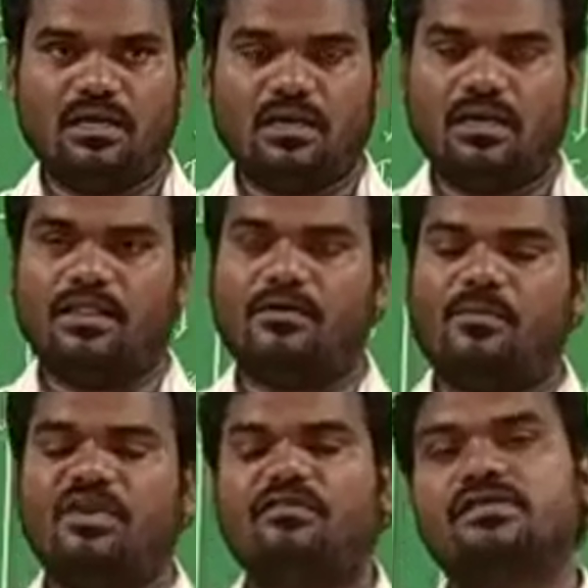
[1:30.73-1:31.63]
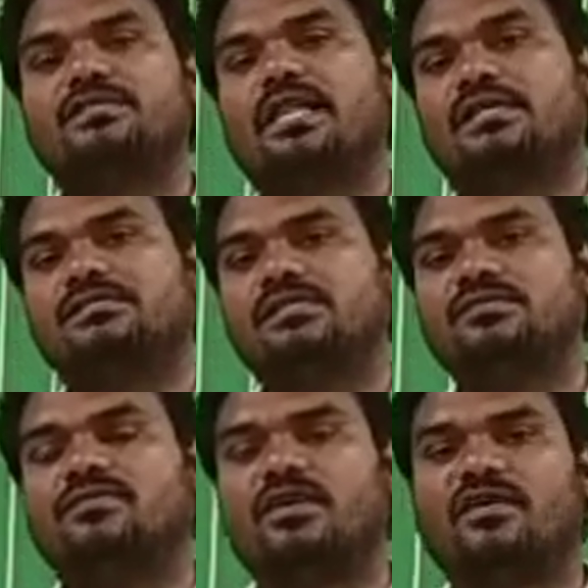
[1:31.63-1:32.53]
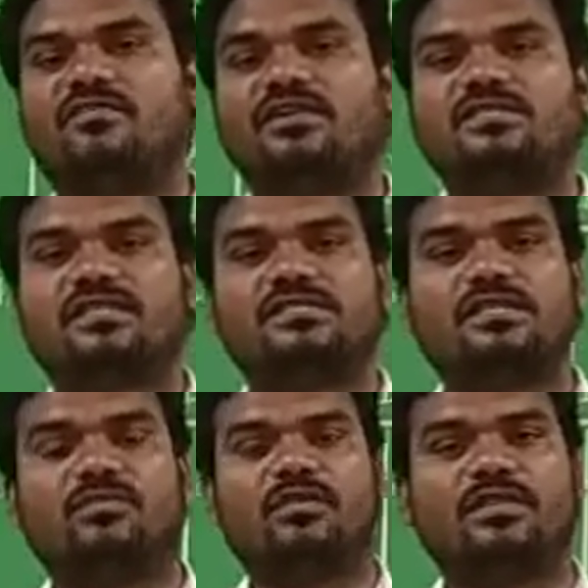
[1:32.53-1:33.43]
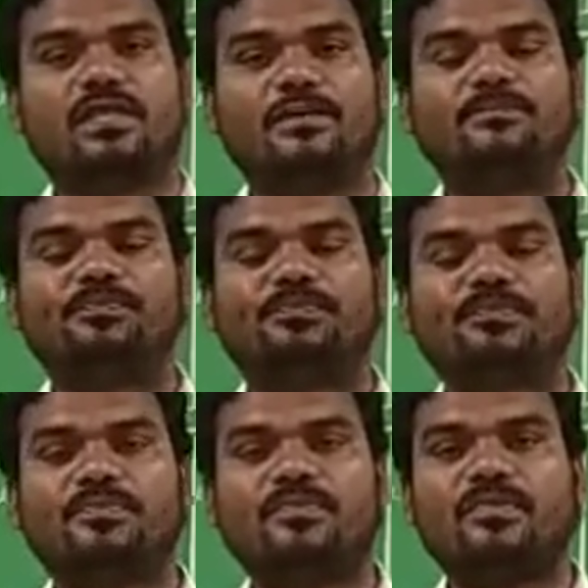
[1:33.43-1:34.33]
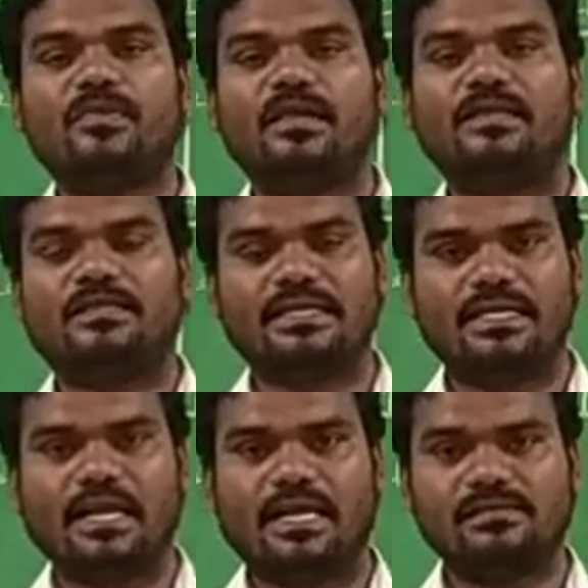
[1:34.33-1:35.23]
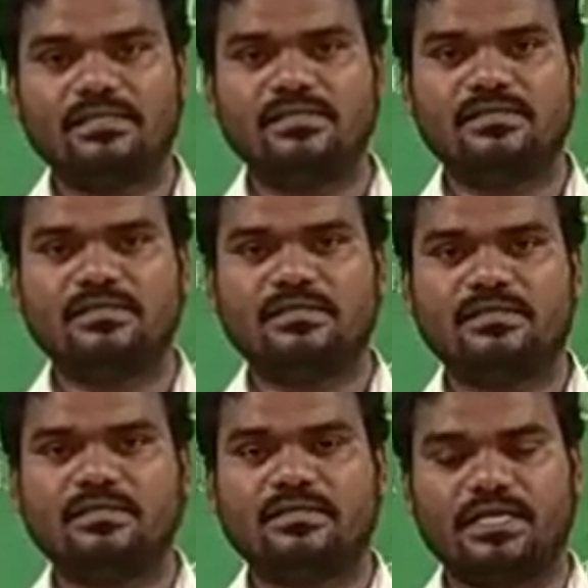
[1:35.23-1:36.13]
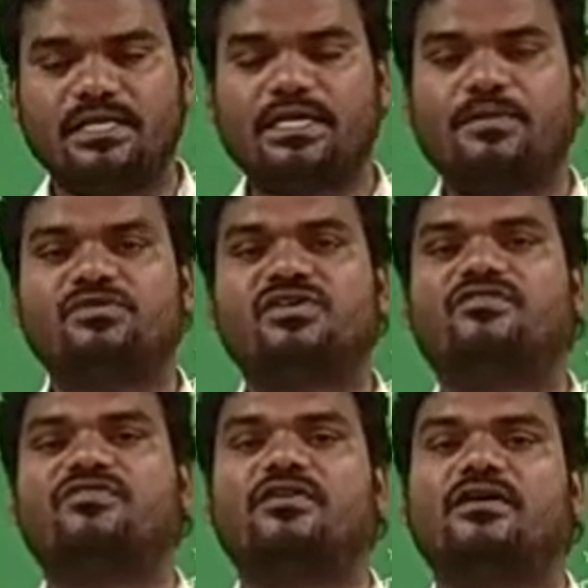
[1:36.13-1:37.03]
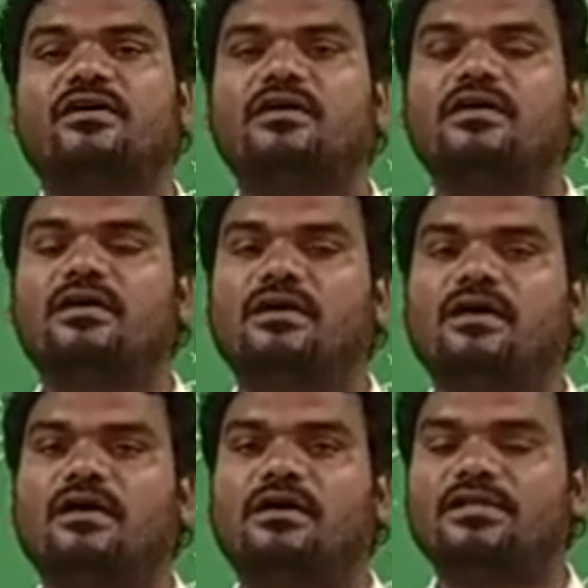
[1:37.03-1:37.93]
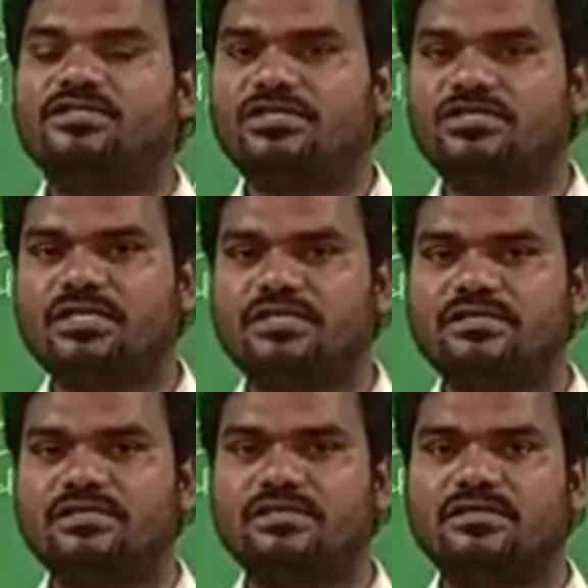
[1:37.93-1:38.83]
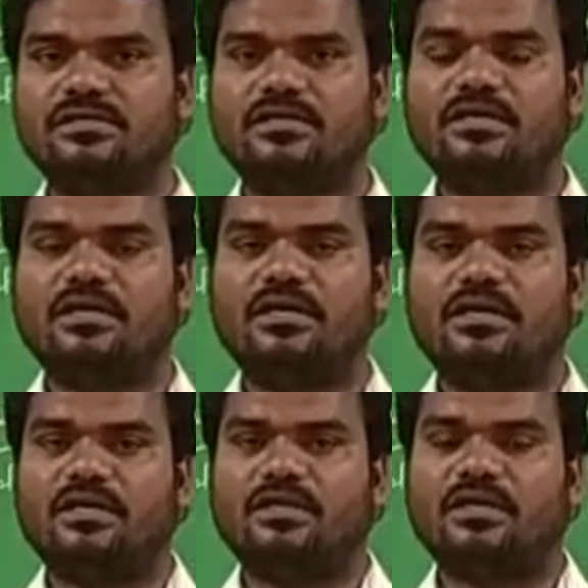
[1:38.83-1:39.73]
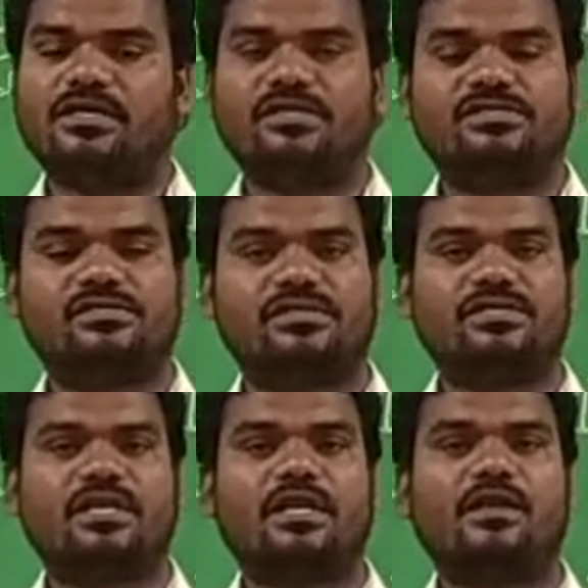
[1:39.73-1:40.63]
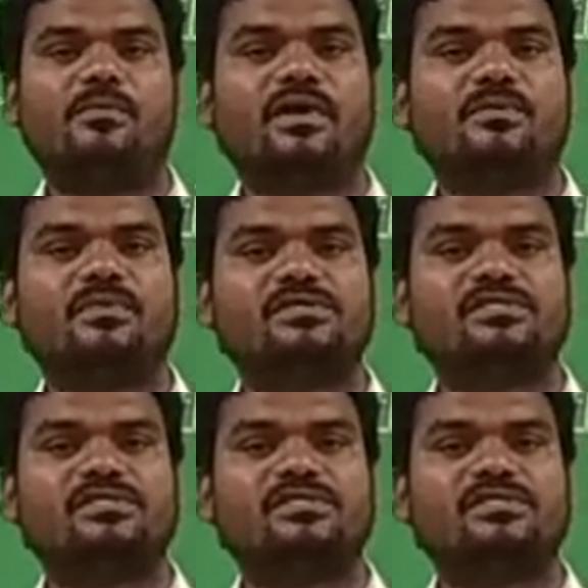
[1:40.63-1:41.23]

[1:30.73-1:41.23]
In the previous classes, we have discussed about the 3 classes, 3 types of registers, that is general purpose,